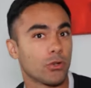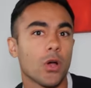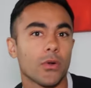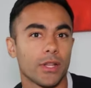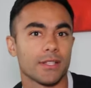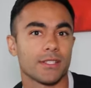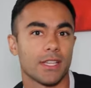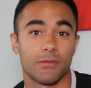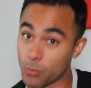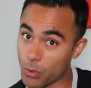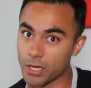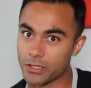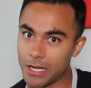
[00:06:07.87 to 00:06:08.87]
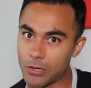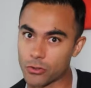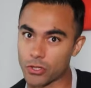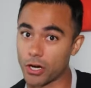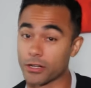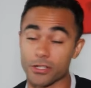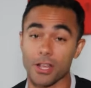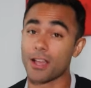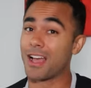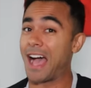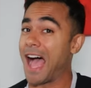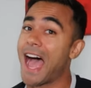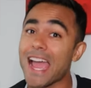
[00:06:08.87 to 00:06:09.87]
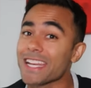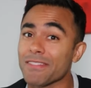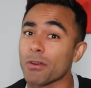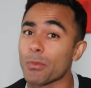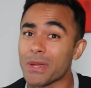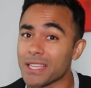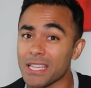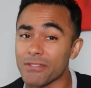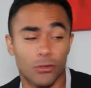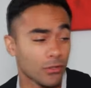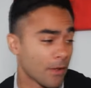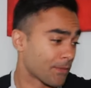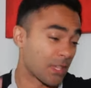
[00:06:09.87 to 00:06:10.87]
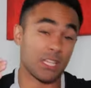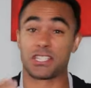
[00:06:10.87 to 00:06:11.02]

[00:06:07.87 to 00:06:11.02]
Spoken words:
you noticed, if you watched Dino Charge, I never went evil.